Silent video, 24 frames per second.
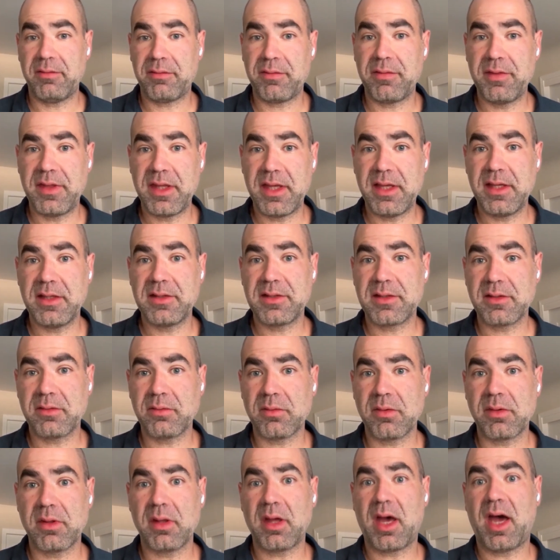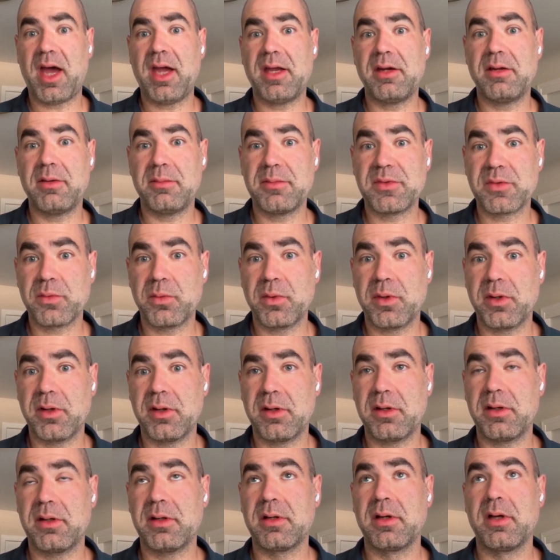If these items
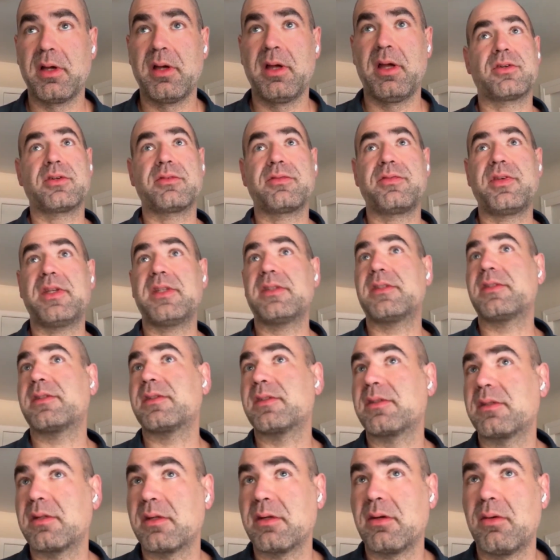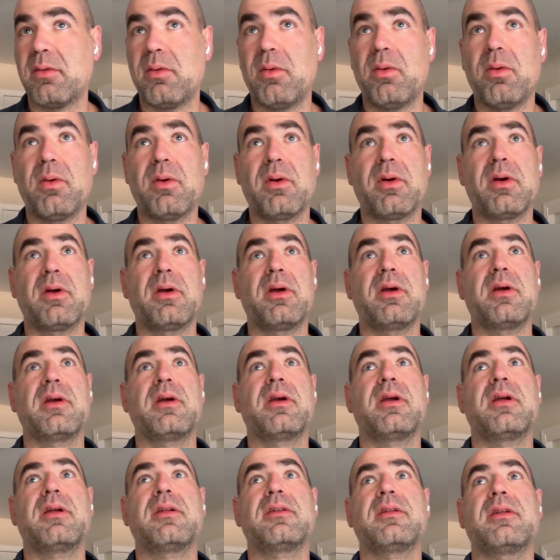were surfaced
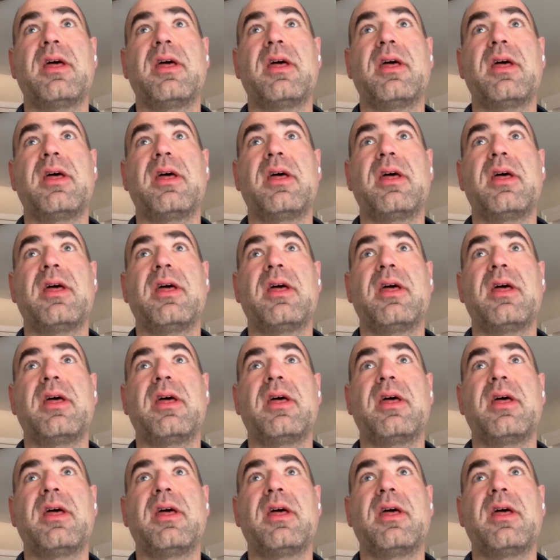or